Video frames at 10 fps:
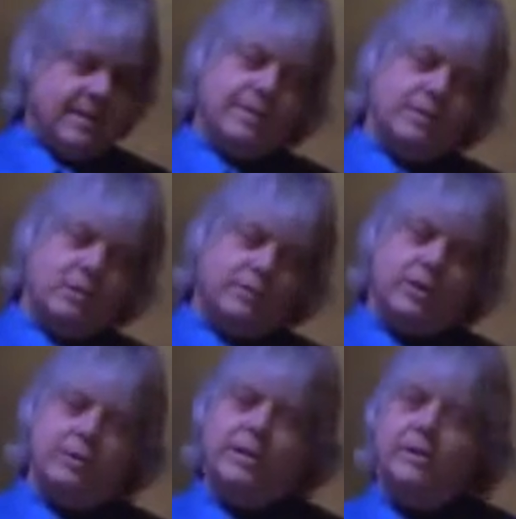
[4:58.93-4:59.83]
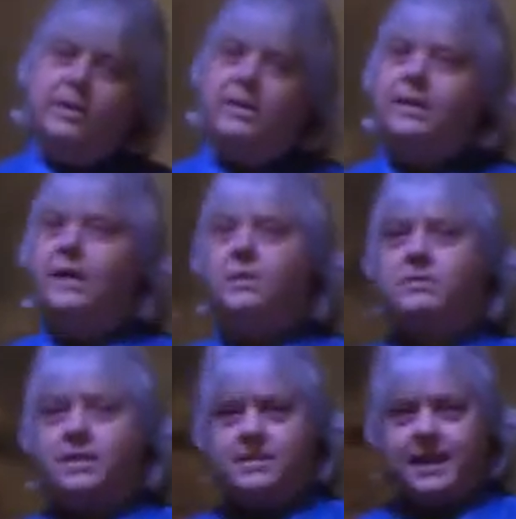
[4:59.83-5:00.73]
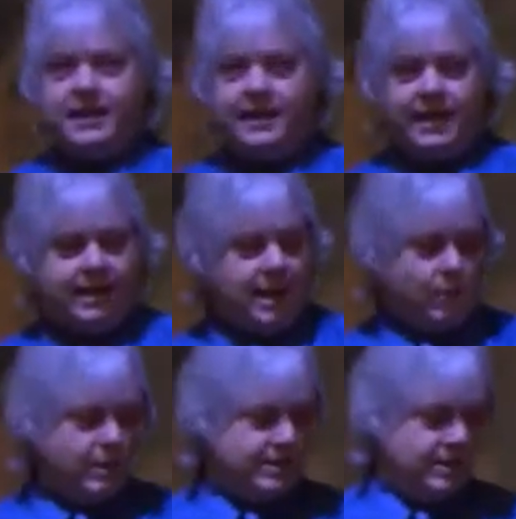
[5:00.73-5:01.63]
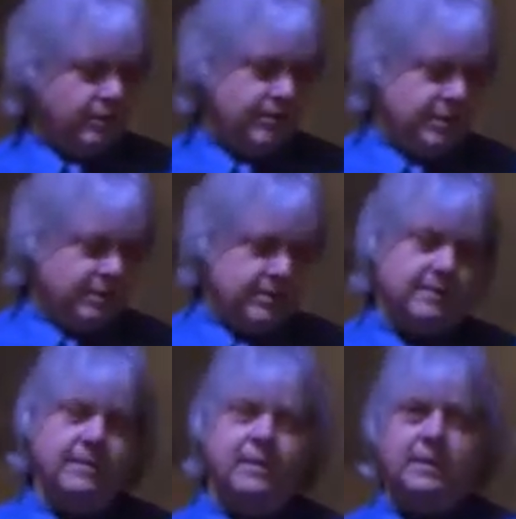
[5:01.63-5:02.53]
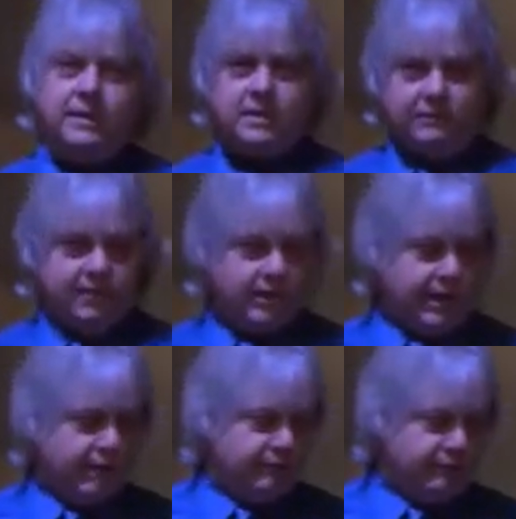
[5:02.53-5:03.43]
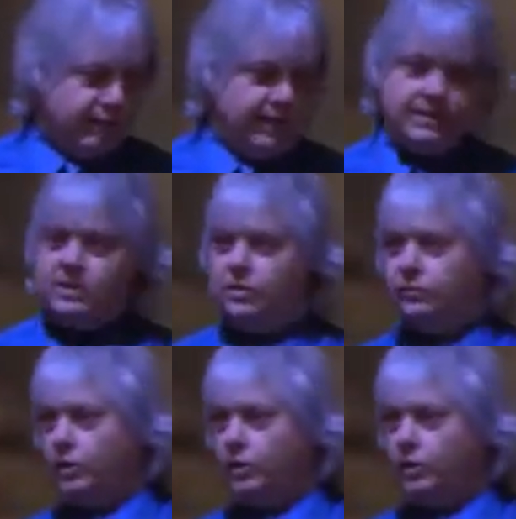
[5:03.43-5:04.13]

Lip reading: So if you don't hear anything else I say today, I want to tell you this. Listen very carefully, and this is for